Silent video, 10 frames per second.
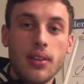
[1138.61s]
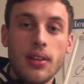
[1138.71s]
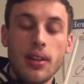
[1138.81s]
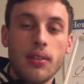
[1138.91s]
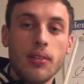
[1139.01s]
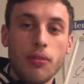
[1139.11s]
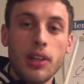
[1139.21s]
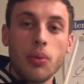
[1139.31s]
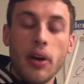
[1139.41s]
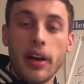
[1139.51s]
they're
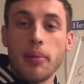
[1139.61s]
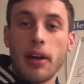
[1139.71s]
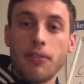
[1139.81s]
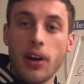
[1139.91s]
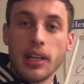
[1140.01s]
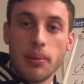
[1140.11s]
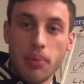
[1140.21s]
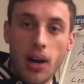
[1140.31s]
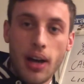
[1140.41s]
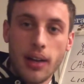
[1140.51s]
really worried about finding a
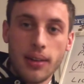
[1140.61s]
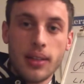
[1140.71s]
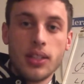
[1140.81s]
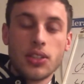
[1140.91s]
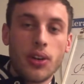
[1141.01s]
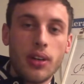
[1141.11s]
buyer. So